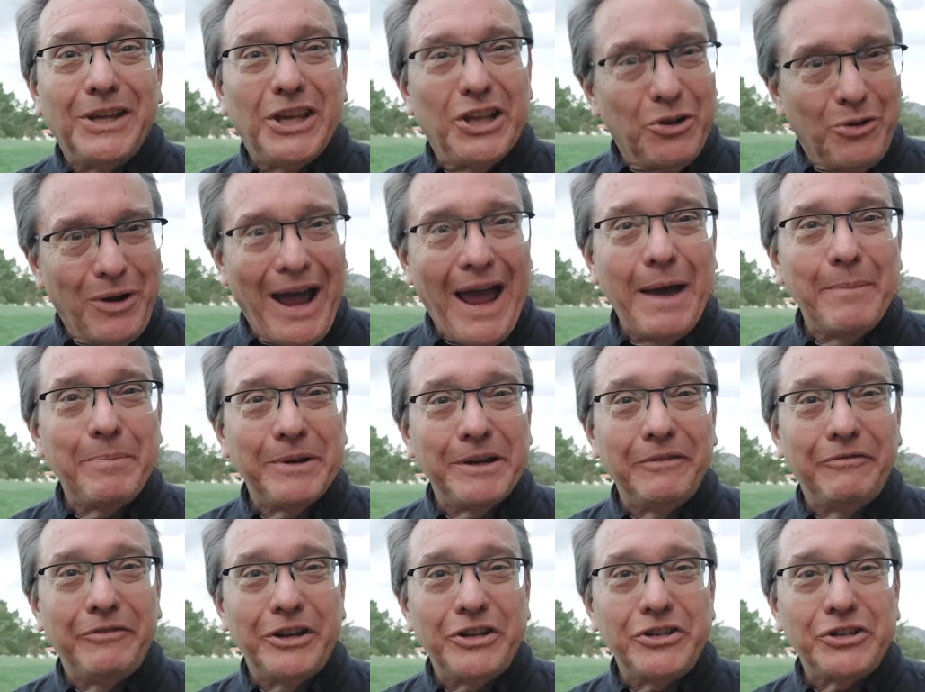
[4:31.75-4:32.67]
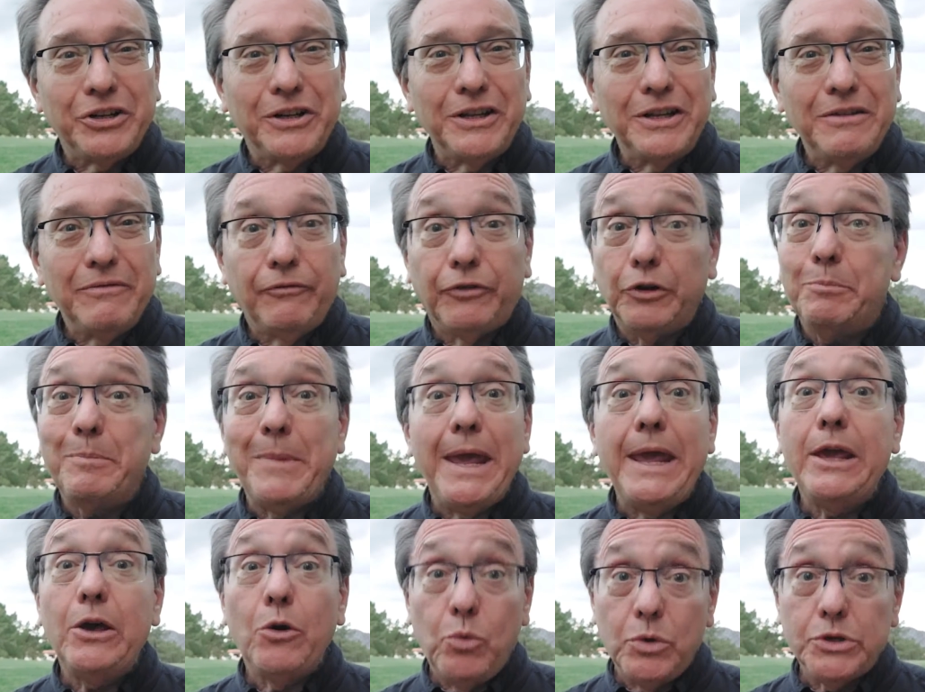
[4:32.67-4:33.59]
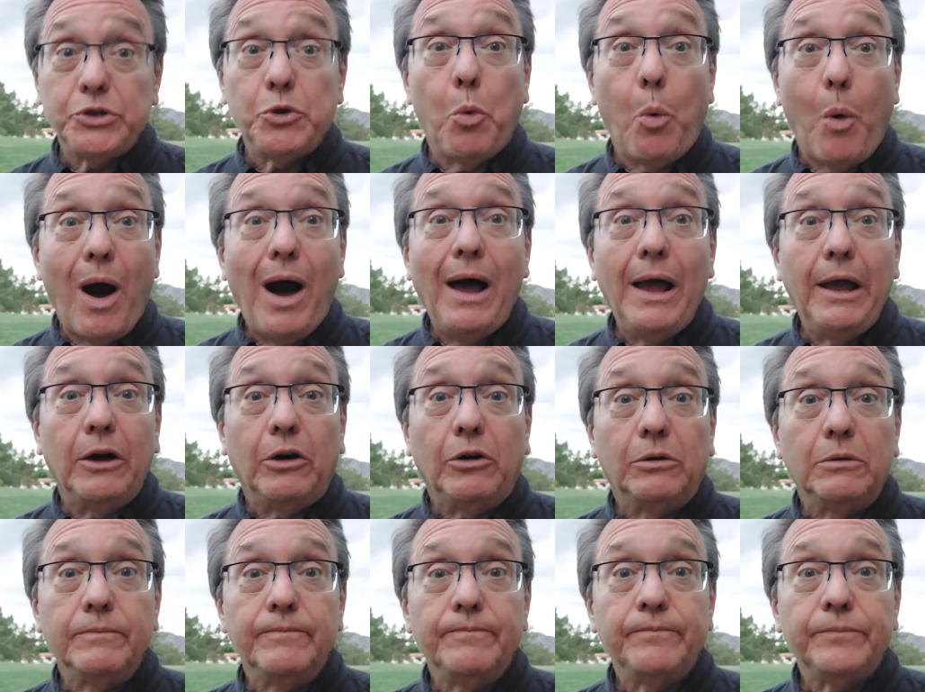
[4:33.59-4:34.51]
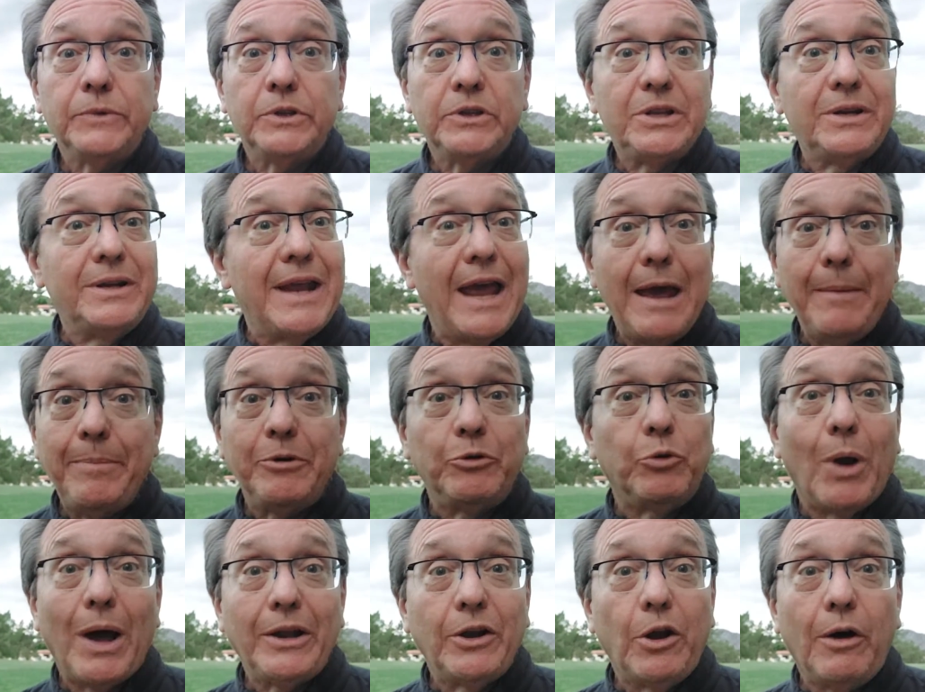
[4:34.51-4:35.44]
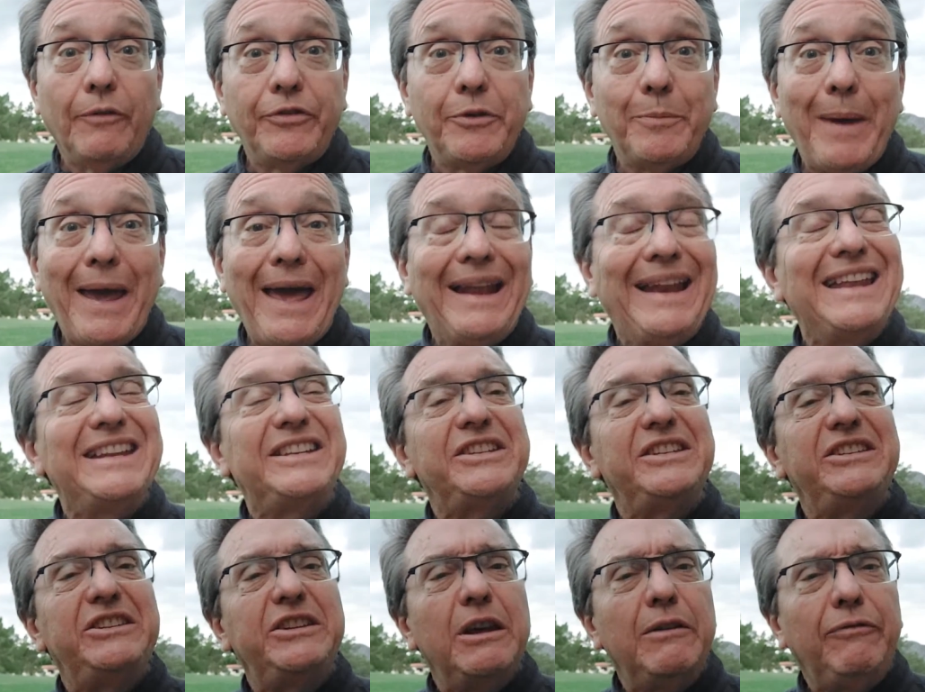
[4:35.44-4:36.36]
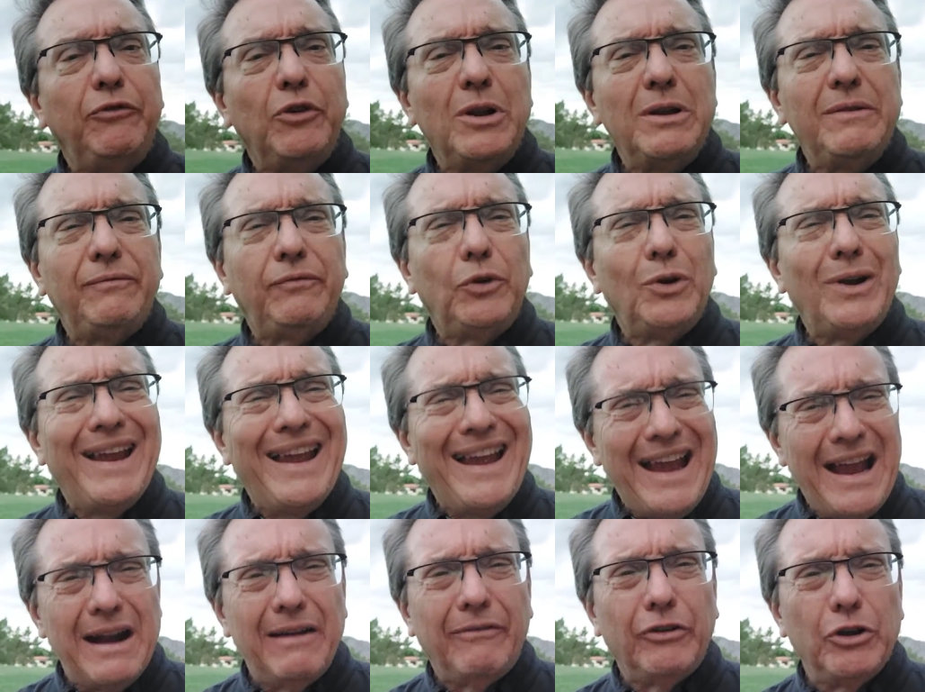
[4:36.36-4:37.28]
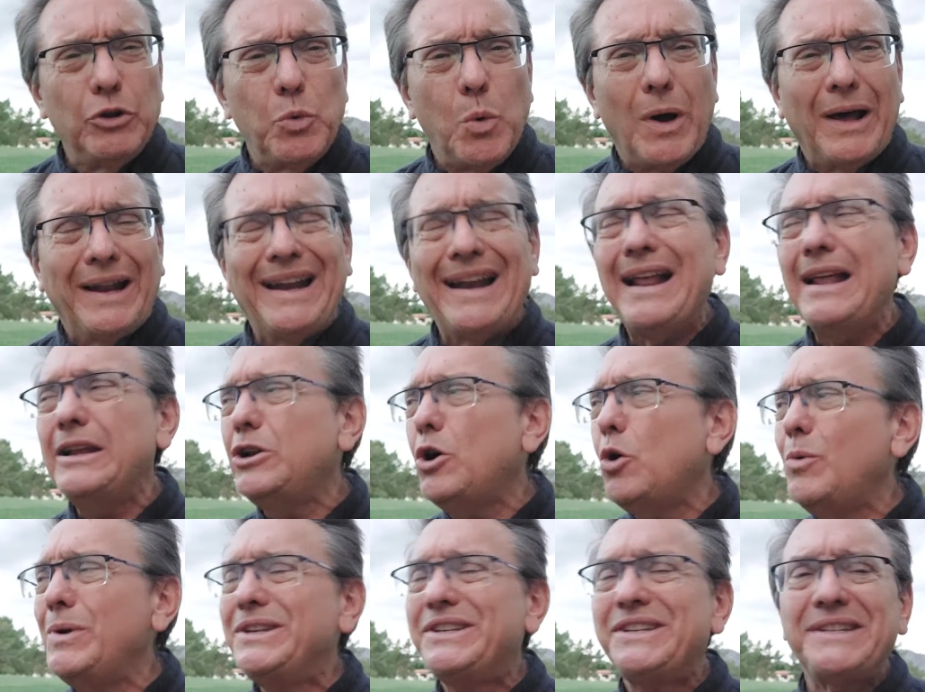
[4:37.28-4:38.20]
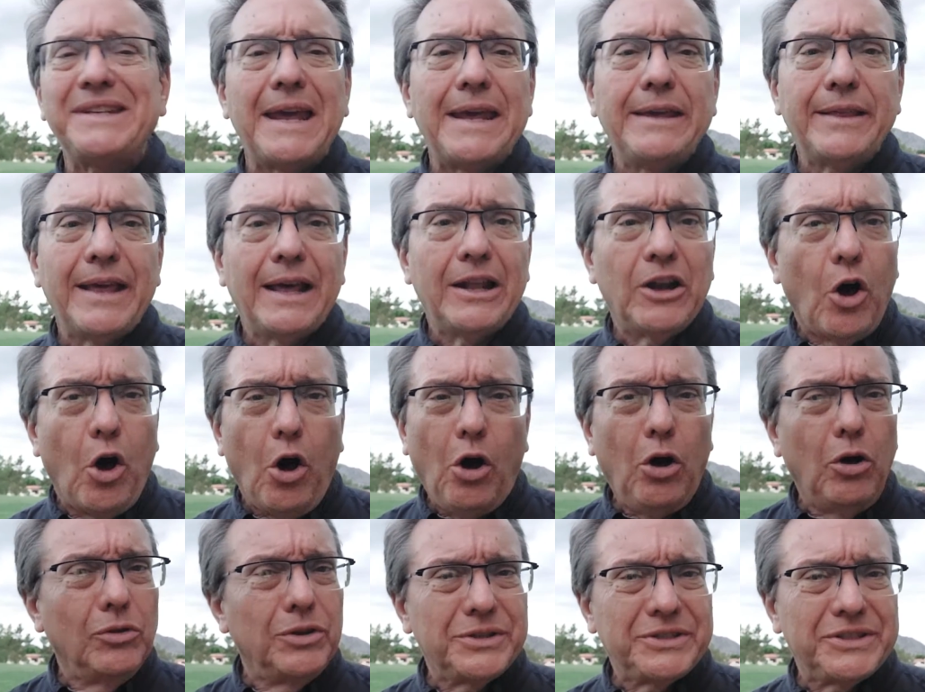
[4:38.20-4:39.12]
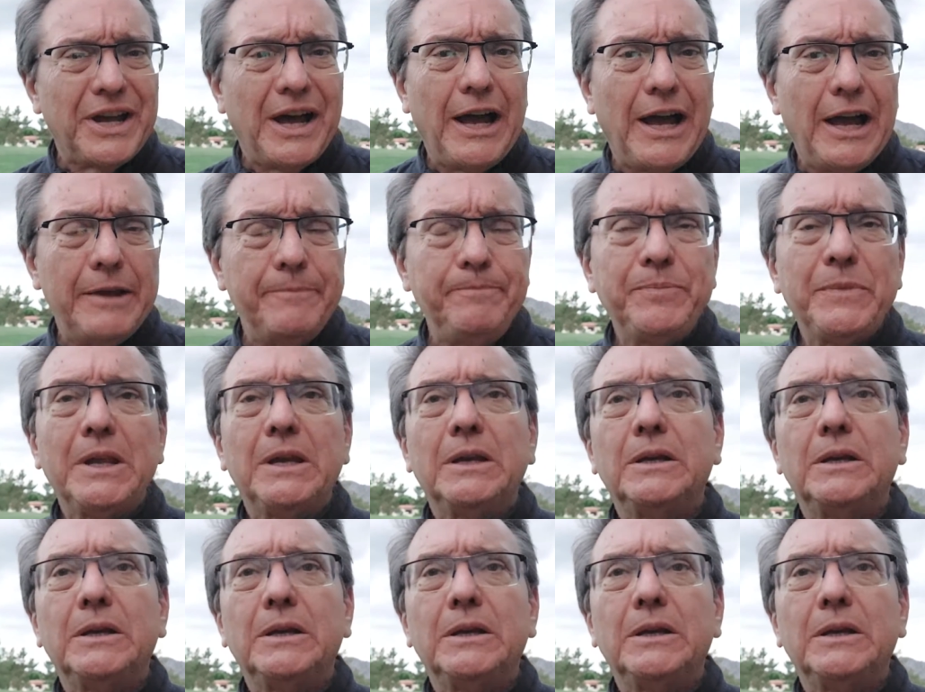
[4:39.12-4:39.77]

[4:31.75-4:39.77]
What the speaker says: It'll happen eventually. For me, it was a while. It didn't happen right off the bat. It's different for everyone, and I know we say that all the time,